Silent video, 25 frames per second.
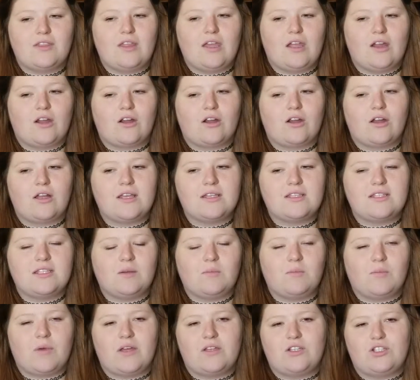There
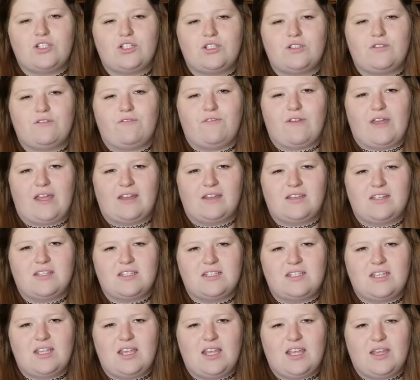isn't much
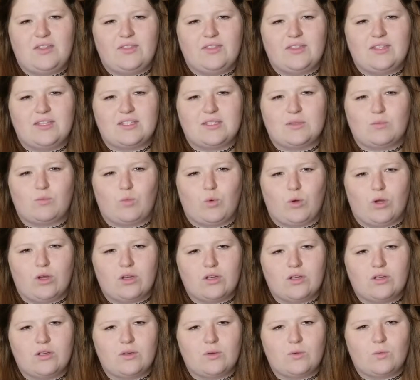fantasy in this
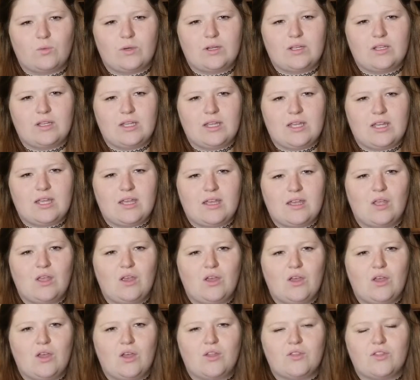book, really.
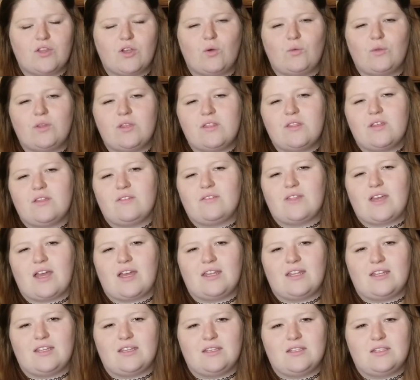The only thing
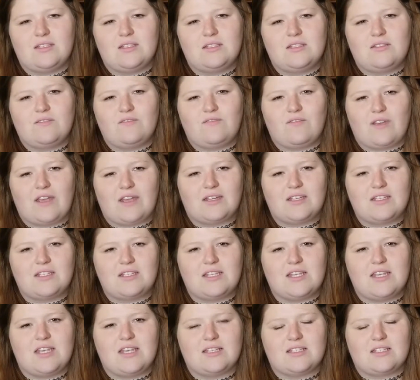that is
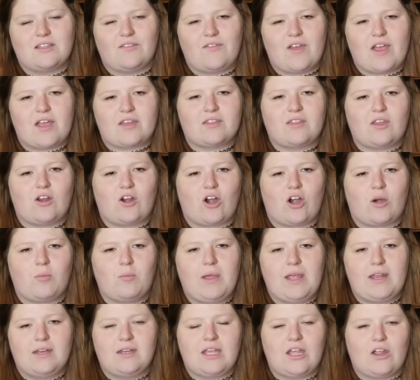fantasy is the fact that our
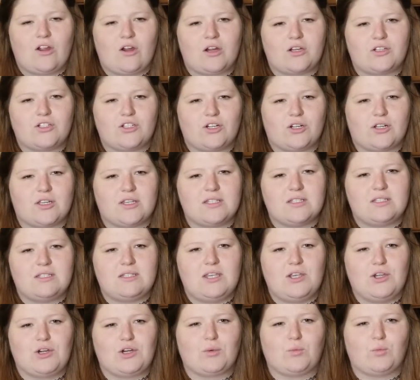main character can
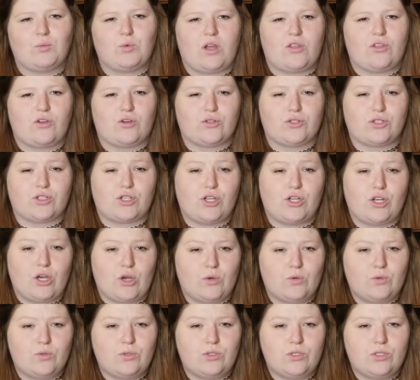see her brother's
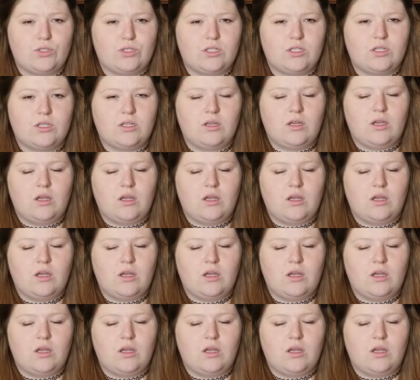ghost.